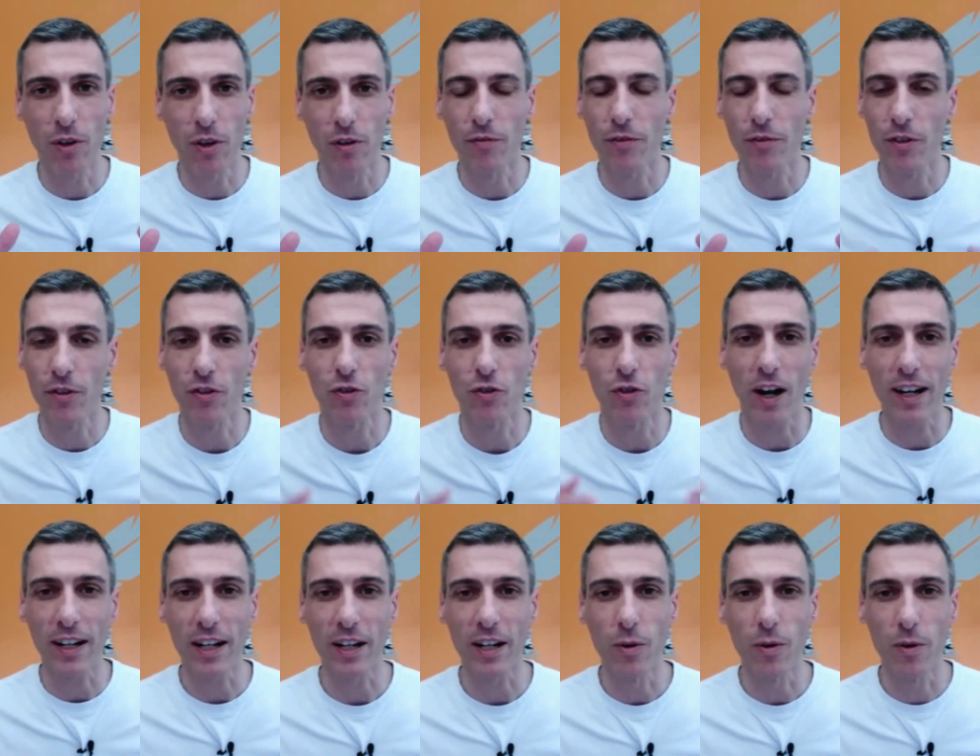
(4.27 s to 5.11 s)
So if you're
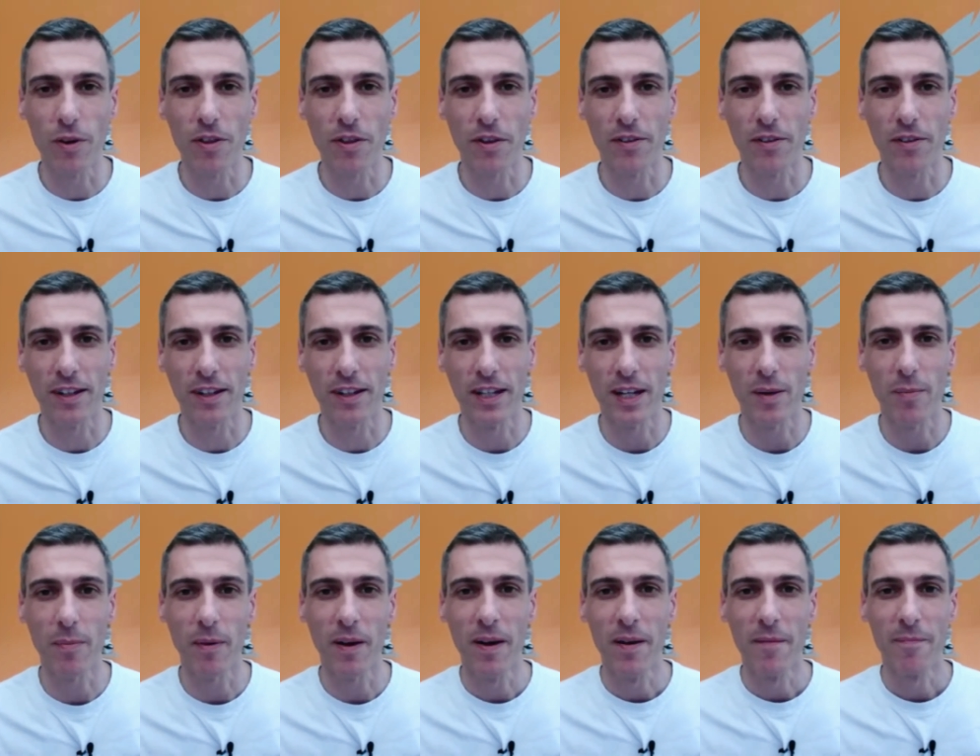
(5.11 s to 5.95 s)
struggling with your
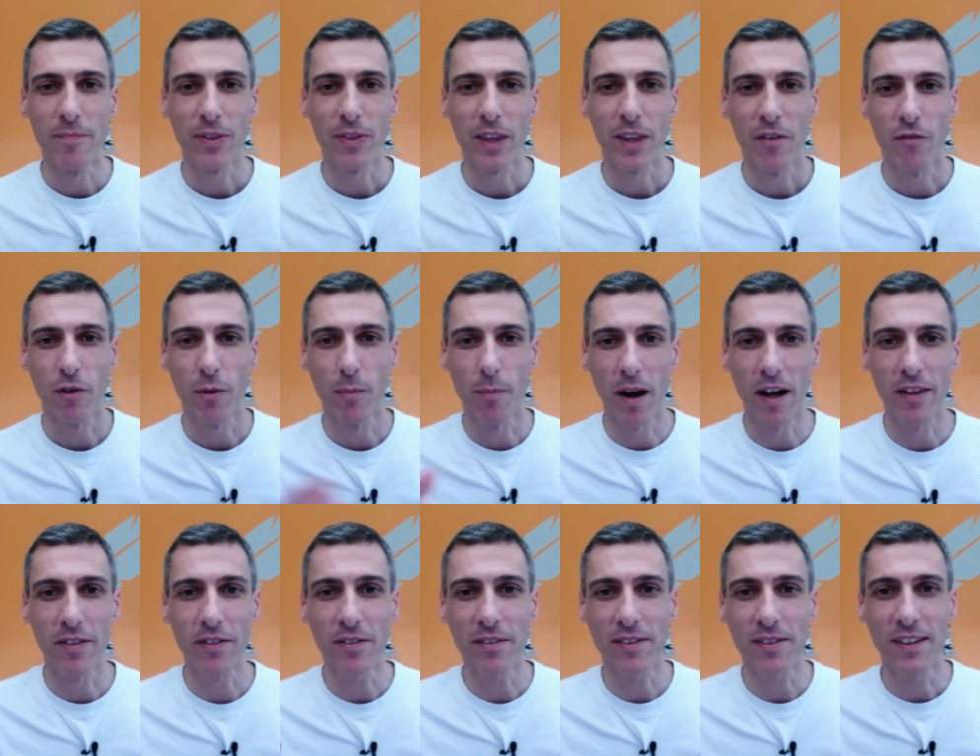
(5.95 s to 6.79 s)
sleep for
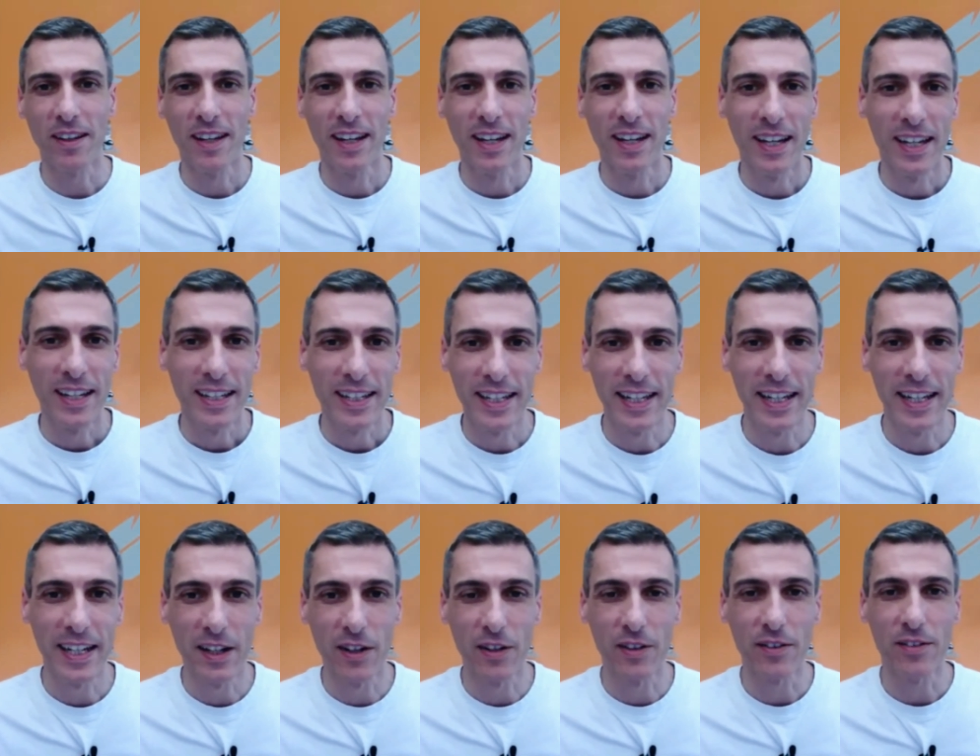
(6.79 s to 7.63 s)
months,
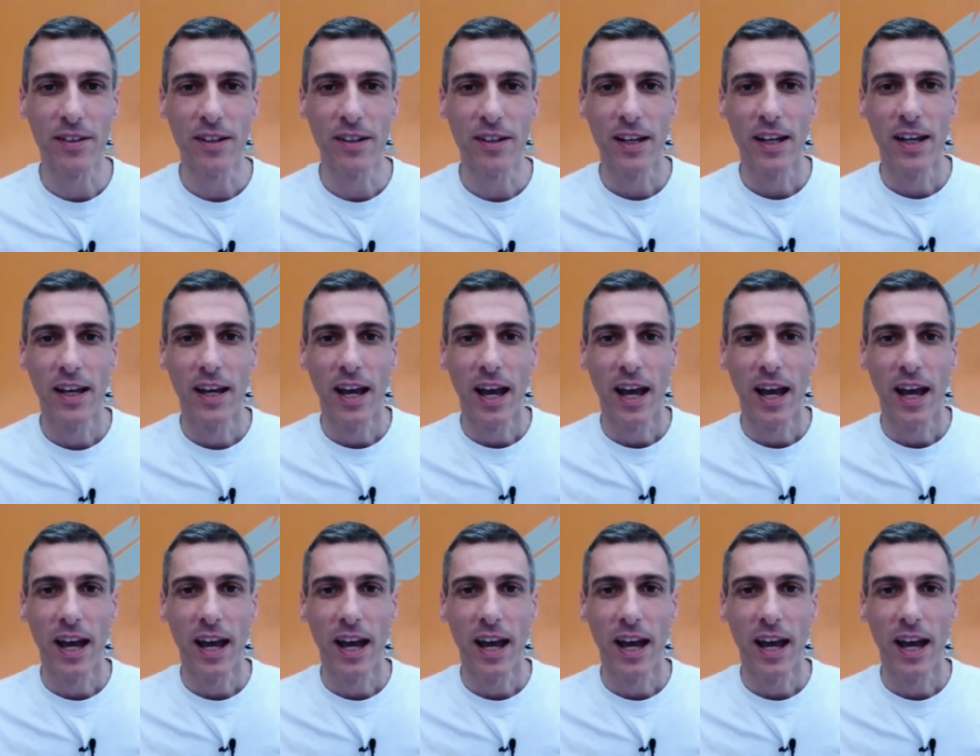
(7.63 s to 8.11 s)
years,